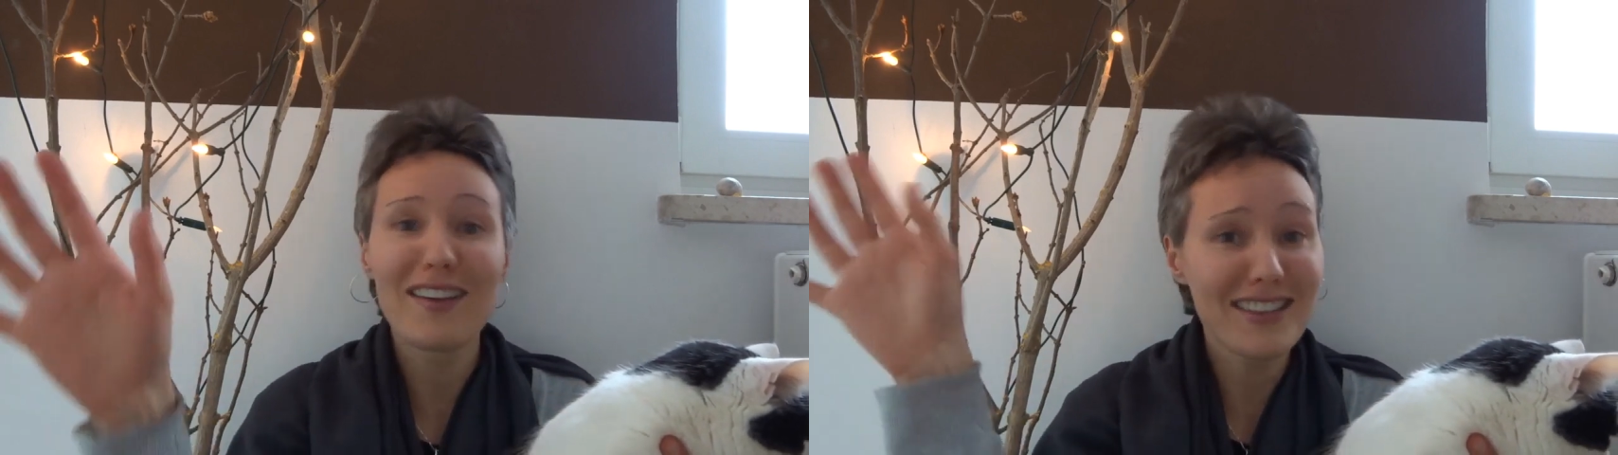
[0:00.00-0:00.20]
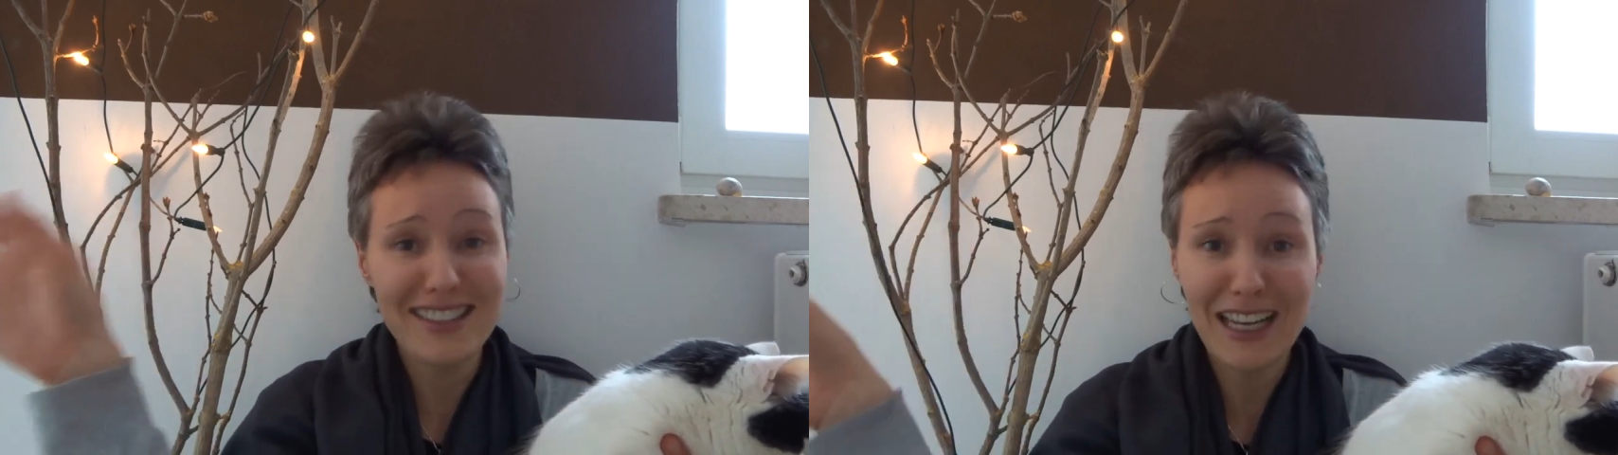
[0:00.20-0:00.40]

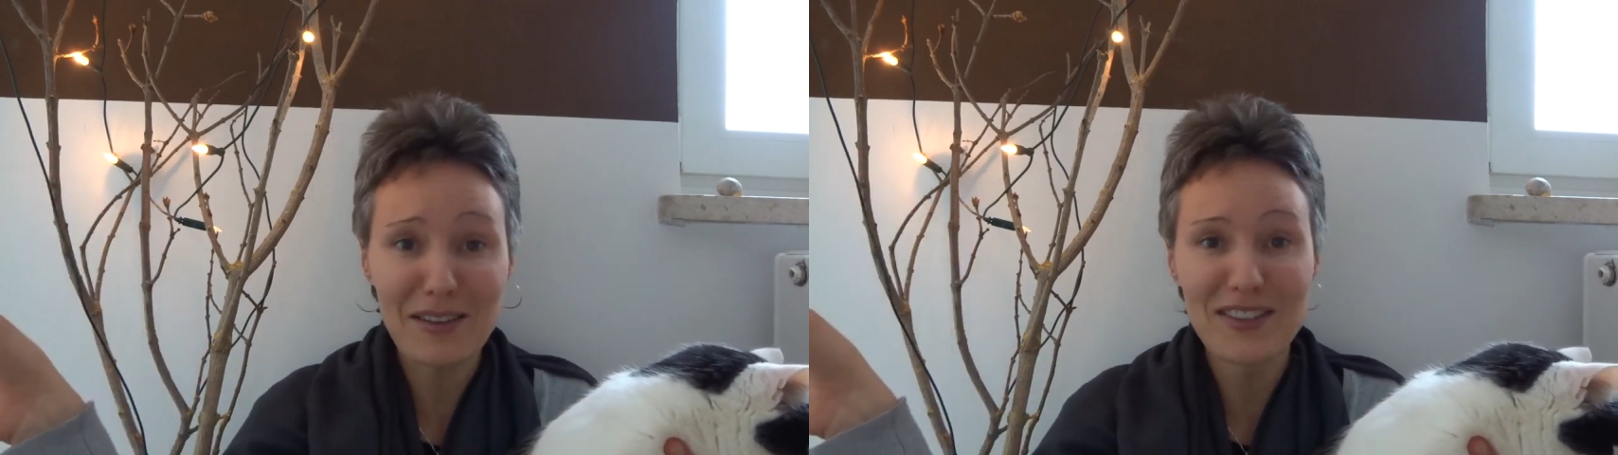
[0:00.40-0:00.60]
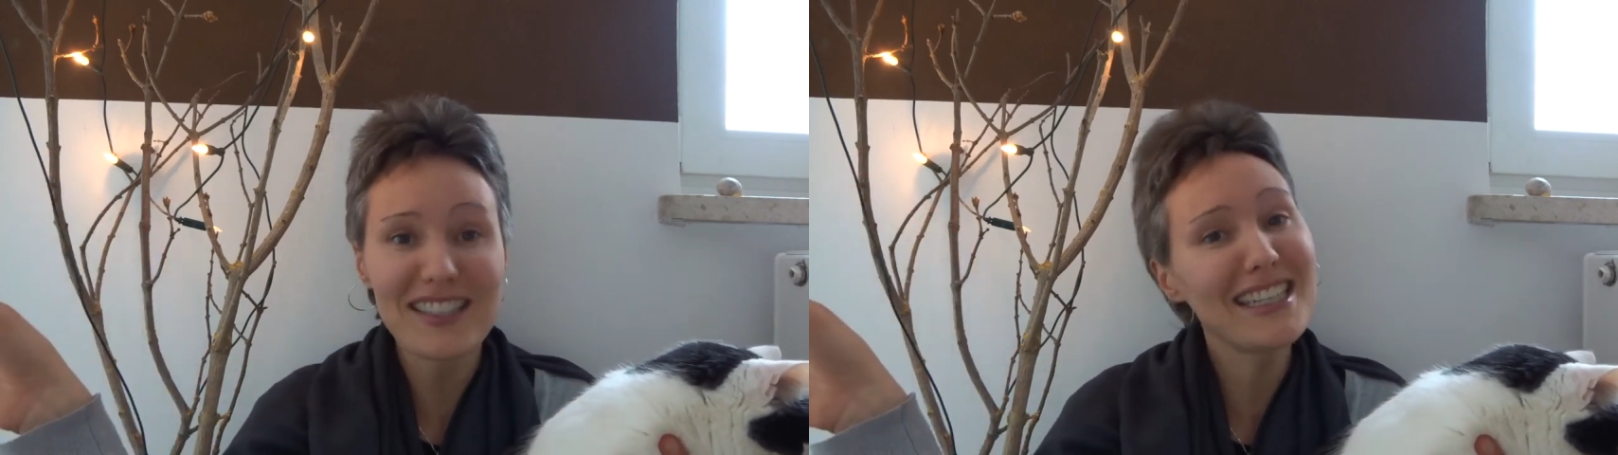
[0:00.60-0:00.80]
other side
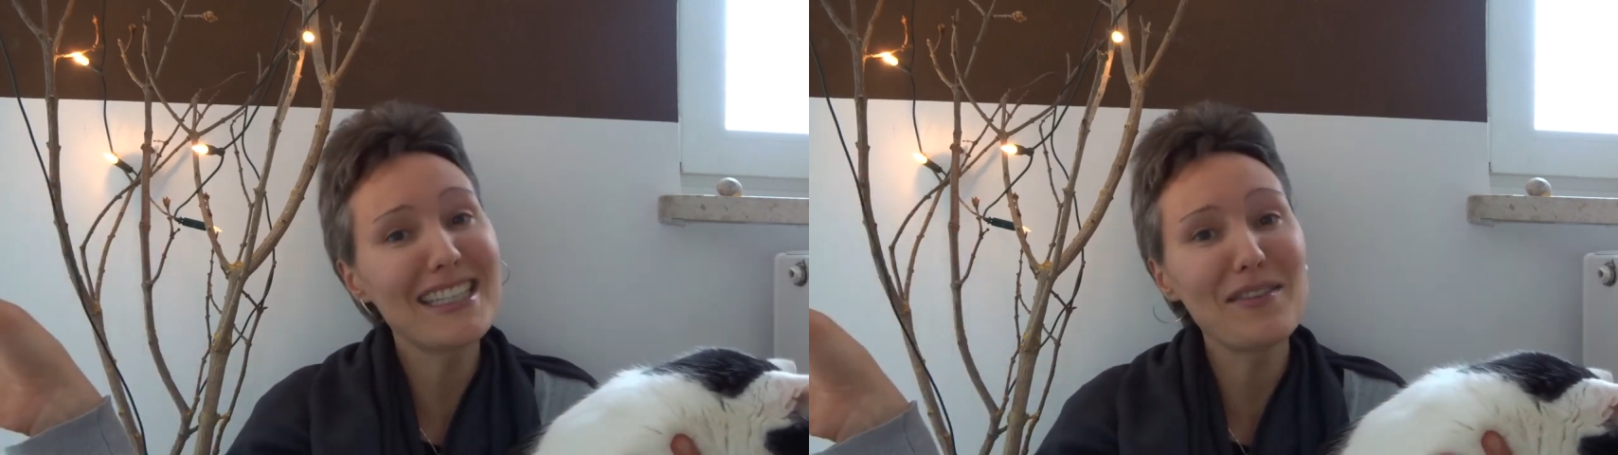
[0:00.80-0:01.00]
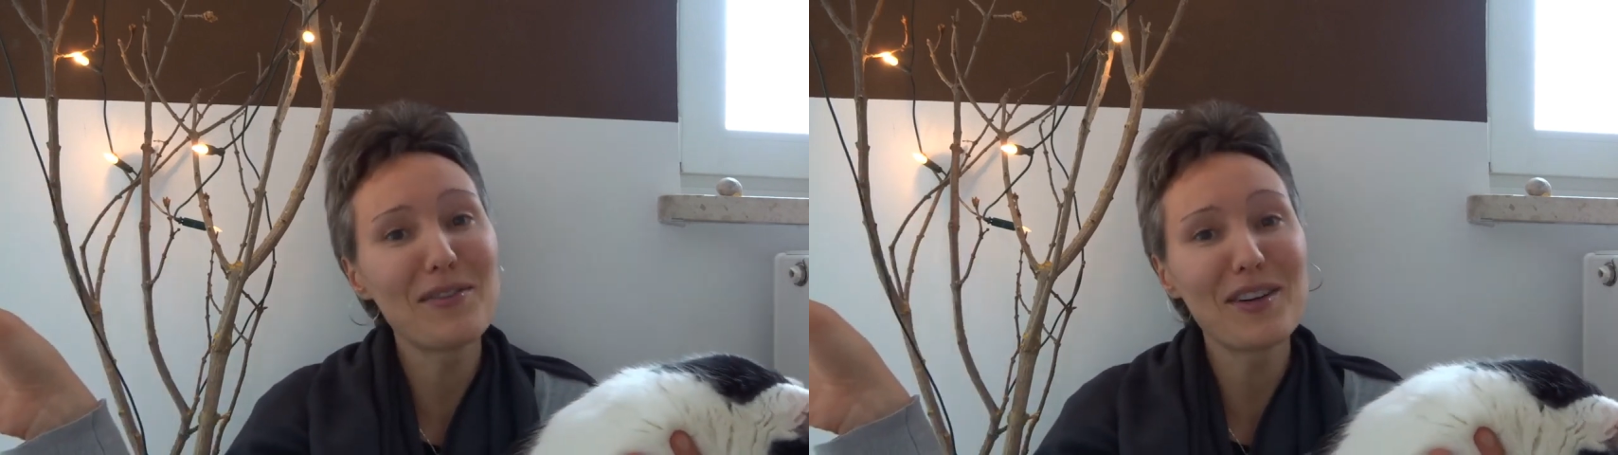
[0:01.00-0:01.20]
of the
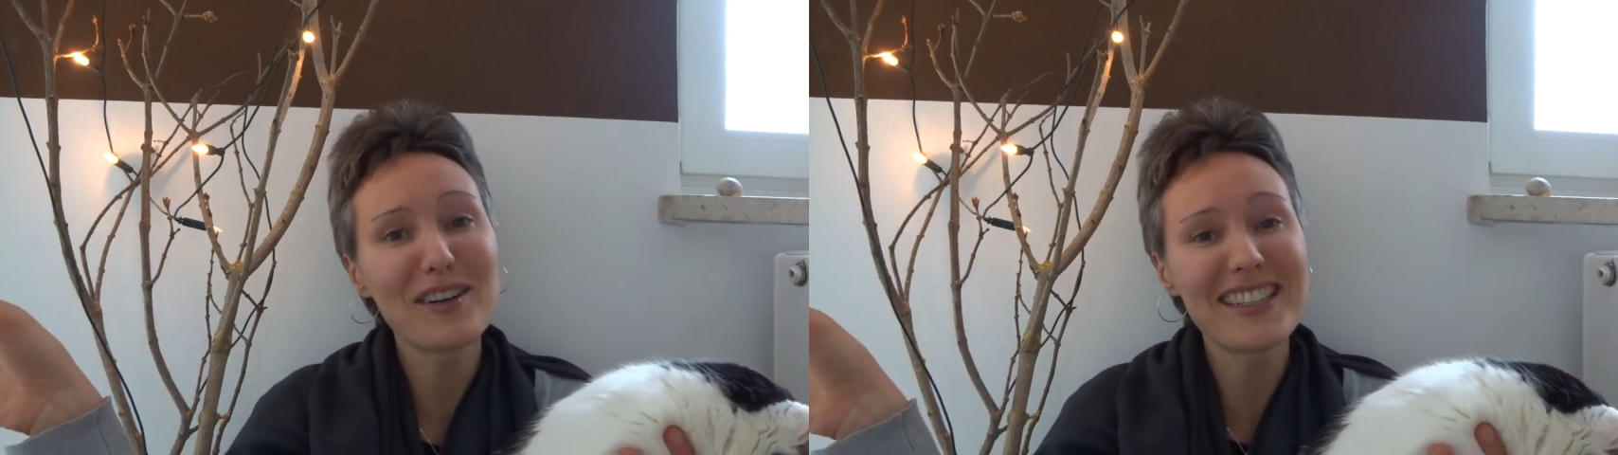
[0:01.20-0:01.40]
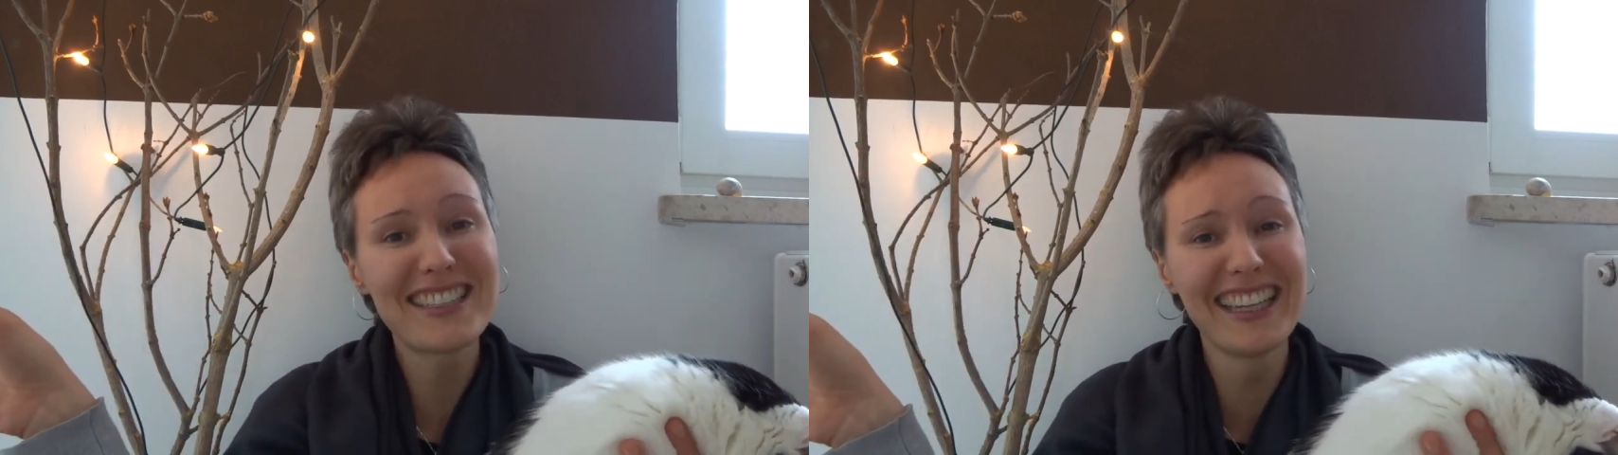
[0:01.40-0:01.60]
city
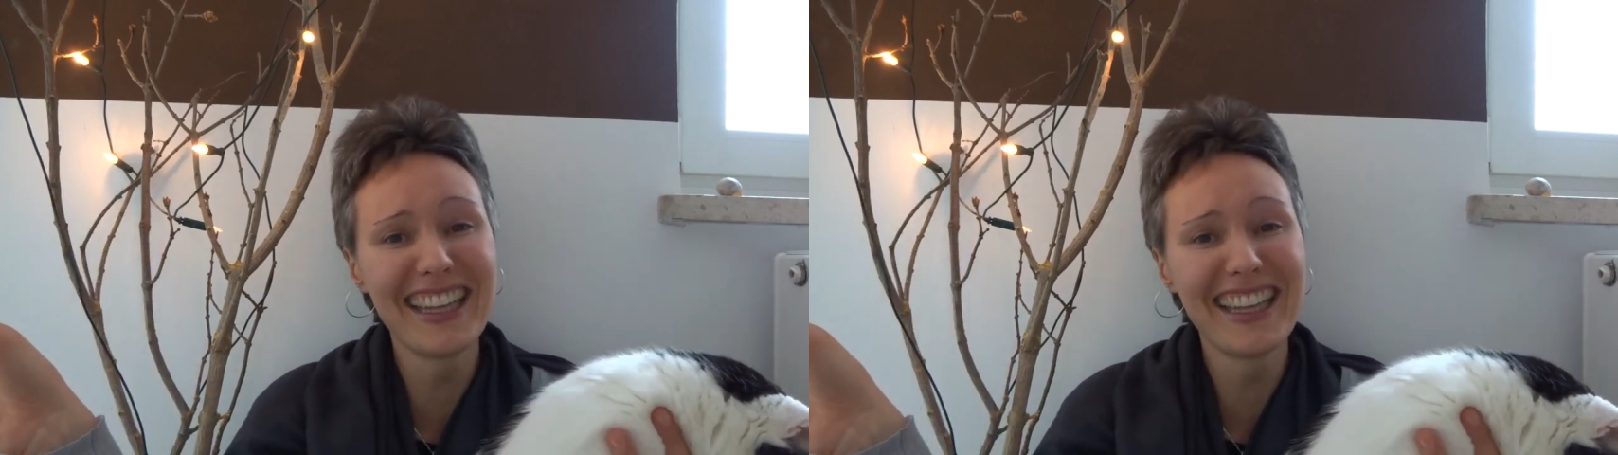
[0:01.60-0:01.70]
first,